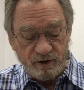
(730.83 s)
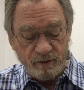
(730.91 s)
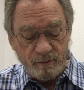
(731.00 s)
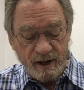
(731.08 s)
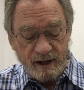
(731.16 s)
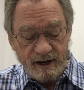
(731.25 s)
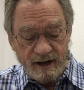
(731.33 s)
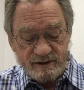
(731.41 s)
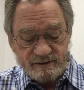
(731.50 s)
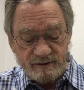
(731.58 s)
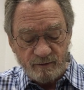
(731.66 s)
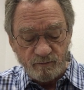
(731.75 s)
And the man
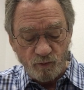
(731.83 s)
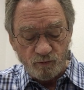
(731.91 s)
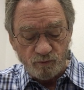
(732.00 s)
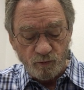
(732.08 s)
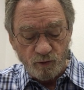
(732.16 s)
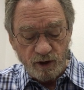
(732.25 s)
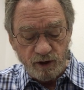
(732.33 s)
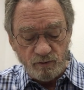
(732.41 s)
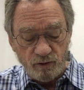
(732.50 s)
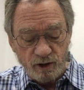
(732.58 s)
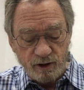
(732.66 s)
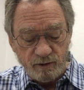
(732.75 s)
asked him, What are
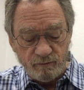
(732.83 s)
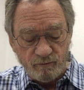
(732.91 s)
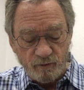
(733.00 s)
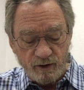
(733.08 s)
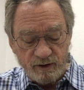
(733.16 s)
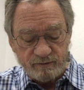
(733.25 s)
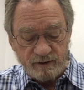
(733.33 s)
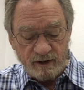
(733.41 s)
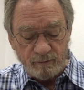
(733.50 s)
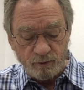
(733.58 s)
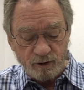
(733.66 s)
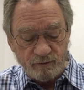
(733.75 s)
you looking for? And he said,
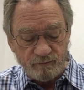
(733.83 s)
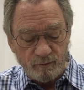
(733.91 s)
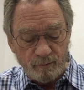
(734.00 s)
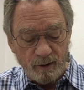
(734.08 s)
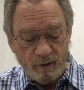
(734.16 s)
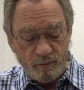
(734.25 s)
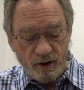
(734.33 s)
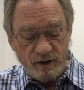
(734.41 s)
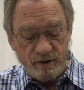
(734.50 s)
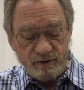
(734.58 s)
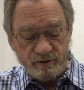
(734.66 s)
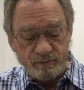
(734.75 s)
I'm looking for my
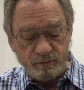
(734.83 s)
brothers.